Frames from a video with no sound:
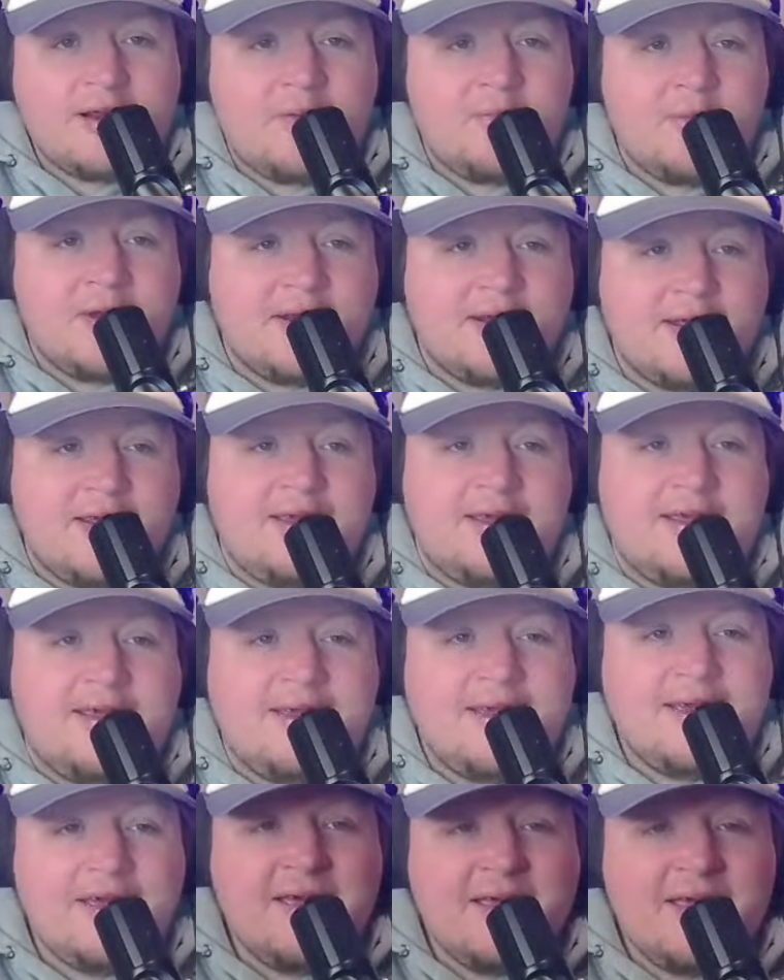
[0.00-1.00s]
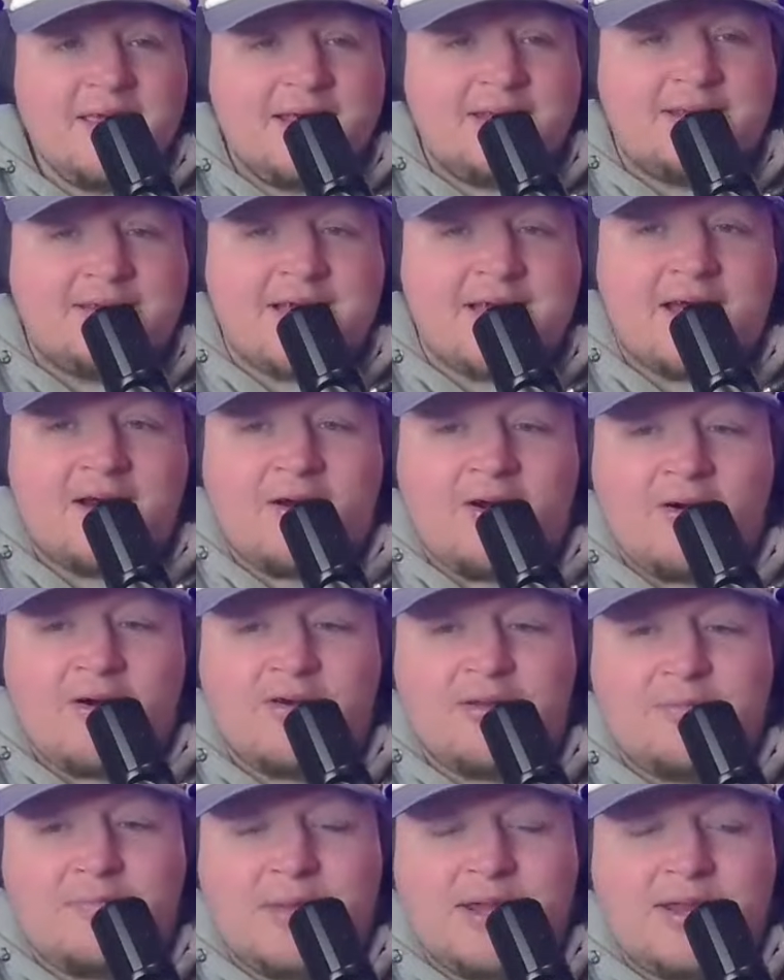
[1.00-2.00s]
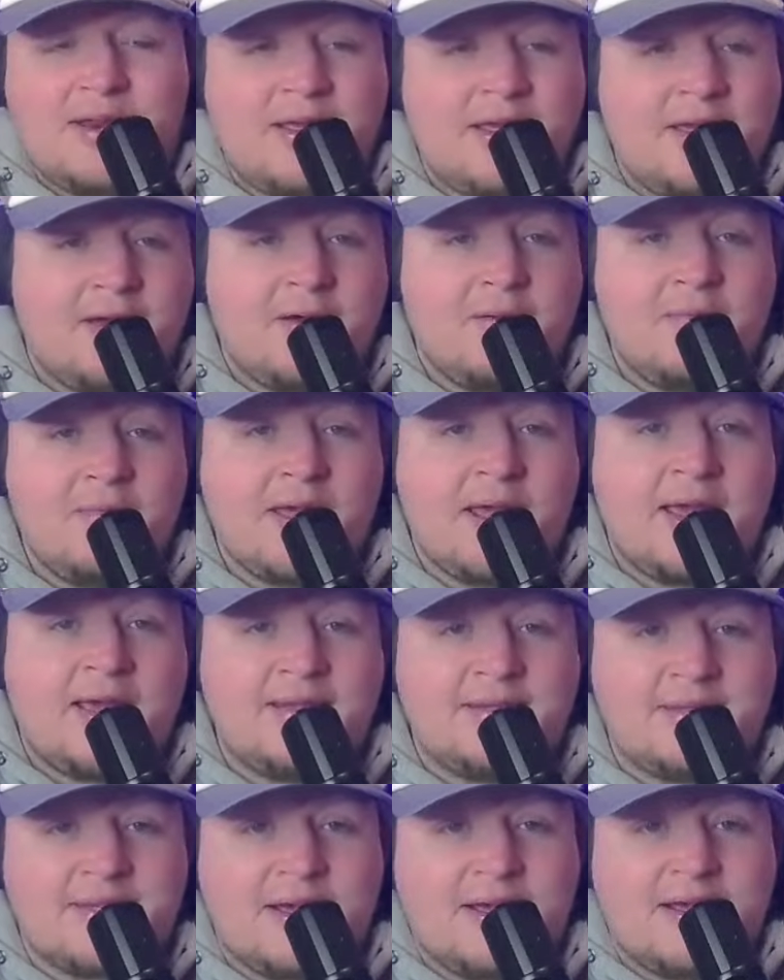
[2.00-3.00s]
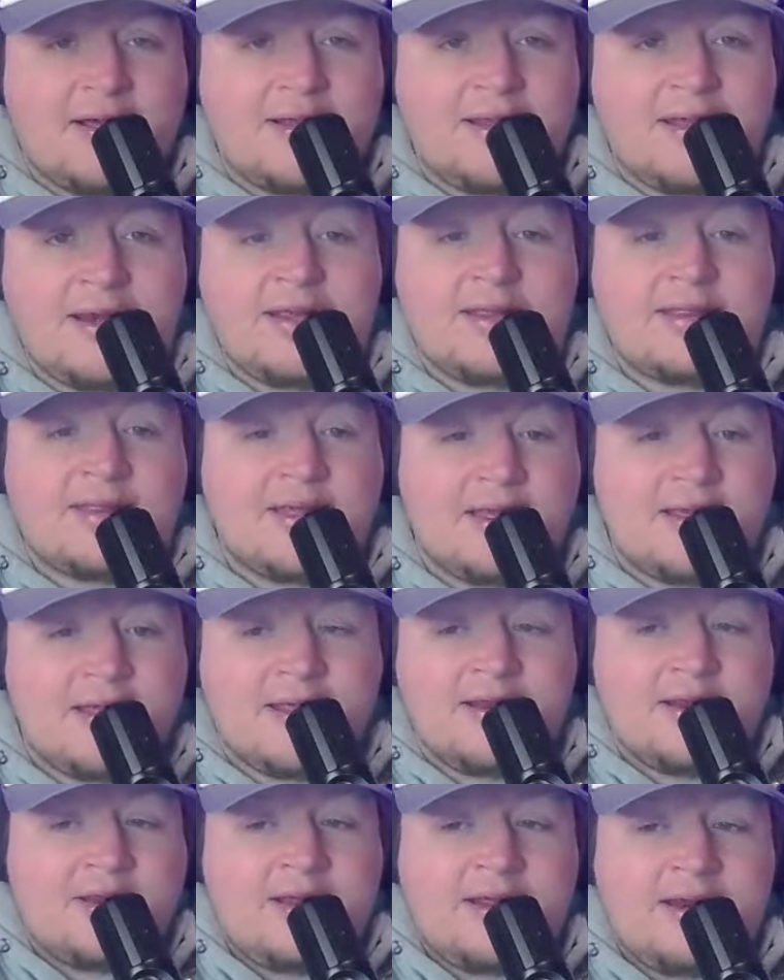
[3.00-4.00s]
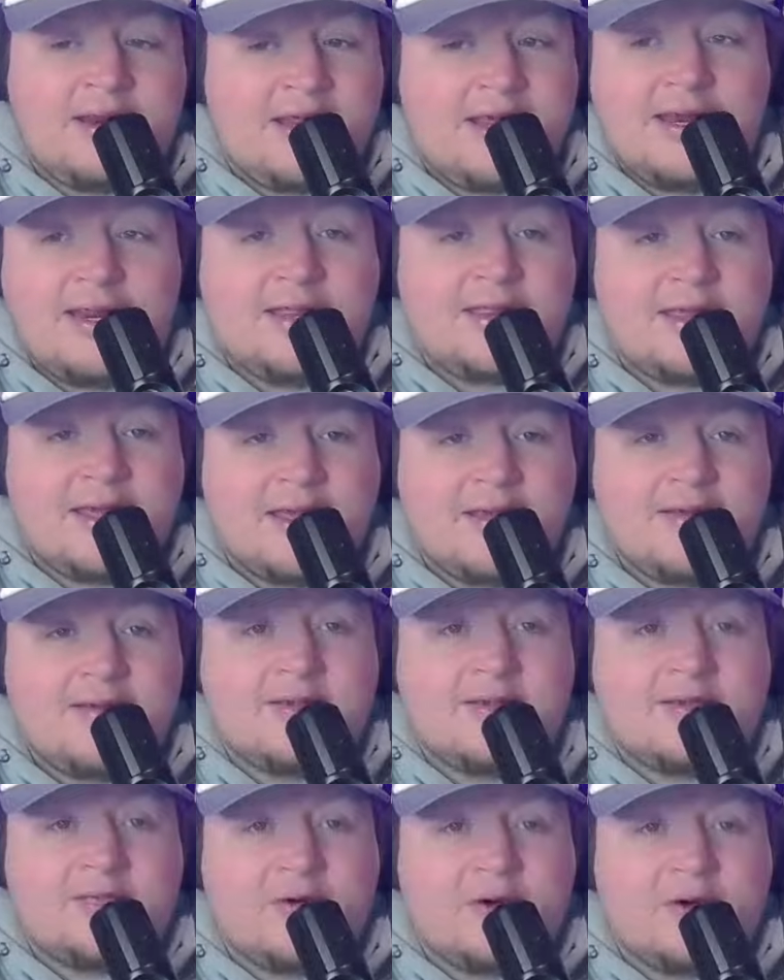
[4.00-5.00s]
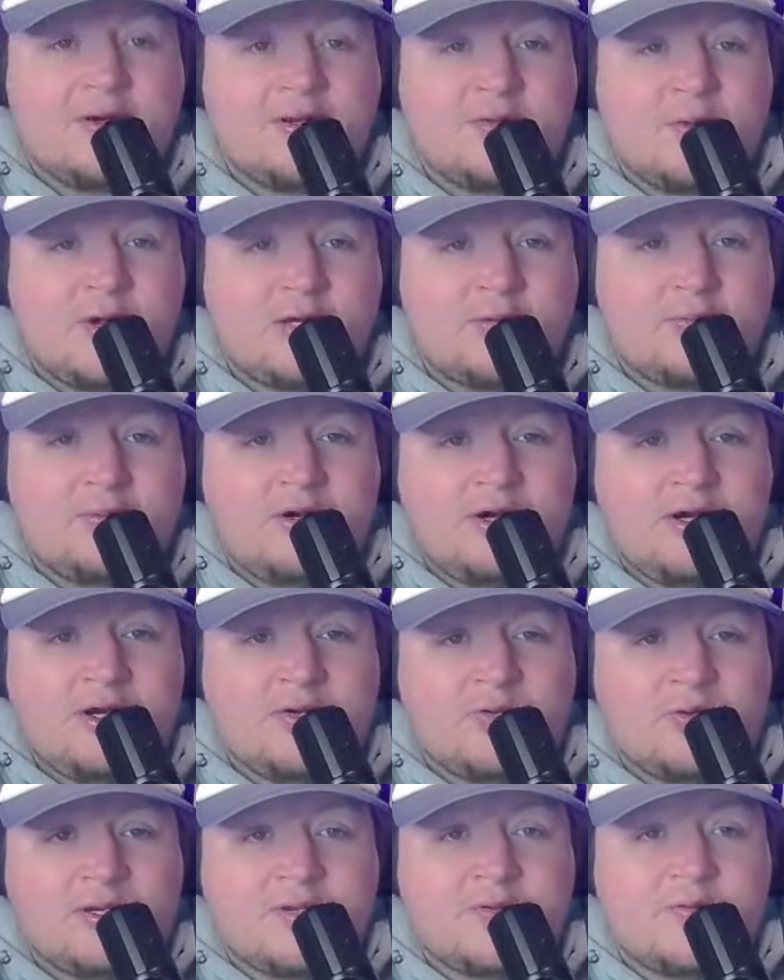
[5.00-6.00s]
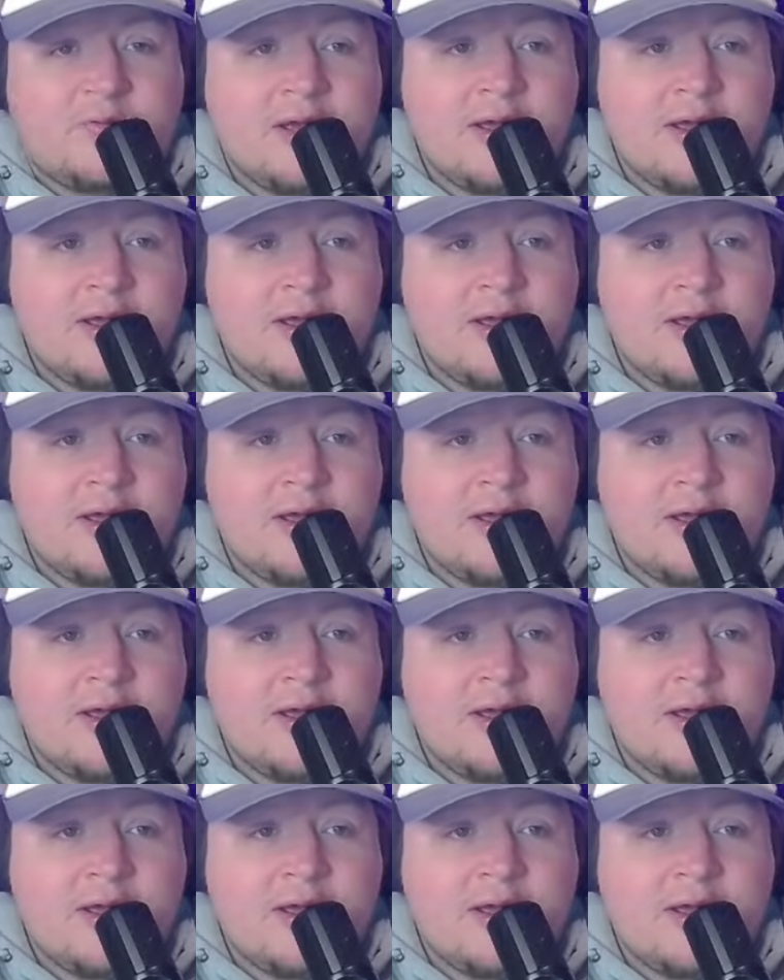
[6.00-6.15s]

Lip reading: I mean, it's kind of hard to beat him as anything as far as West Virginia was